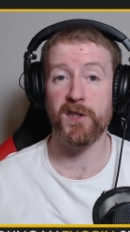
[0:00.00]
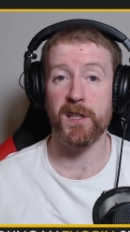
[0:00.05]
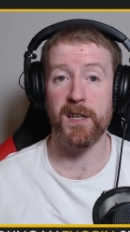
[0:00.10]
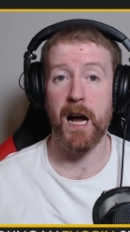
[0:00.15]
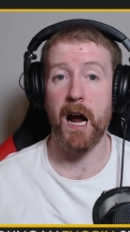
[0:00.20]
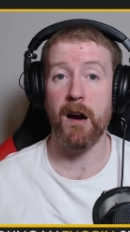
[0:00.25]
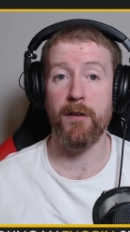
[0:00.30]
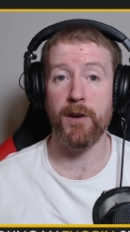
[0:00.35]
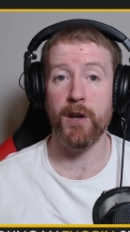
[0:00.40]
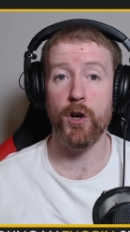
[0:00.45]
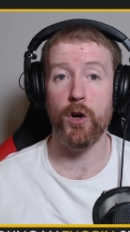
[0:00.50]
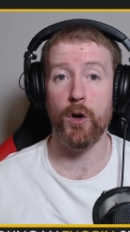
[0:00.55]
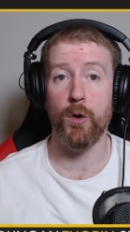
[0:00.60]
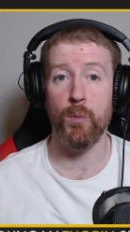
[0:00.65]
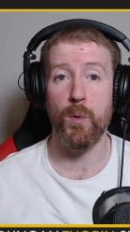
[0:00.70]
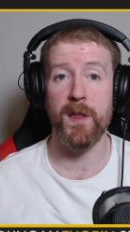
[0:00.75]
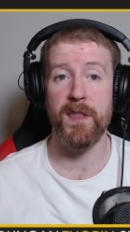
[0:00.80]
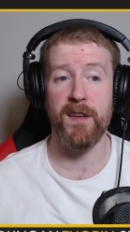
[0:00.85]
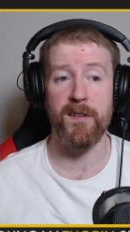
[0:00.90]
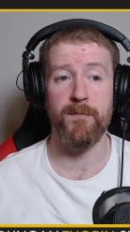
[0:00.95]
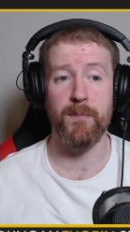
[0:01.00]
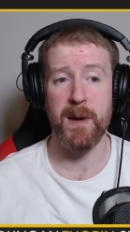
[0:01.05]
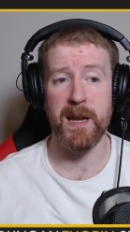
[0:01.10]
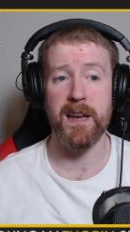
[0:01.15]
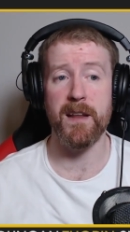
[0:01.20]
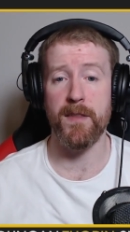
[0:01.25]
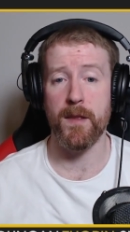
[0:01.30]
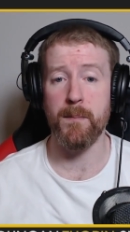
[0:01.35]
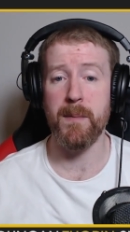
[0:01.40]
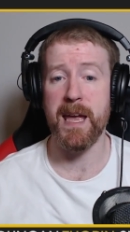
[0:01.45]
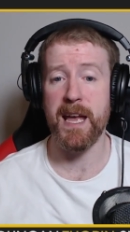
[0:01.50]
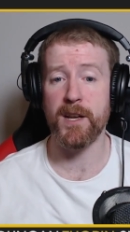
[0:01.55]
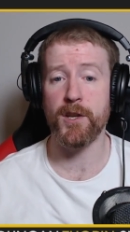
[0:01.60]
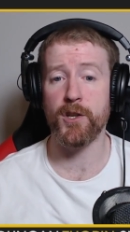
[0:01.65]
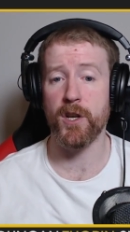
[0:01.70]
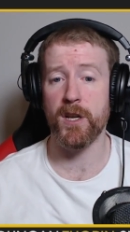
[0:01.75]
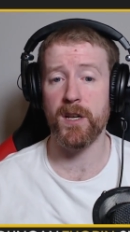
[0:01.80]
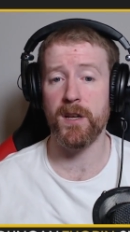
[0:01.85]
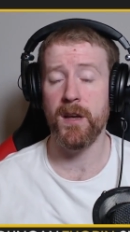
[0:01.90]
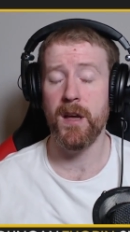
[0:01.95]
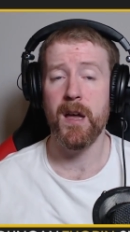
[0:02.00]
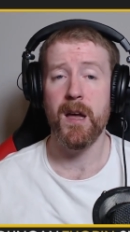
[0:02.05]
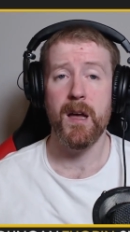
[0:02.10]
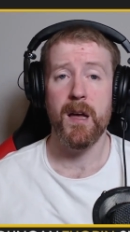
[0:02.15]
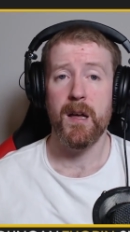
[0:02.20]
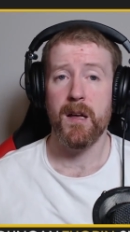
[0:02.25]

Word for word: scenario where they've been in the major.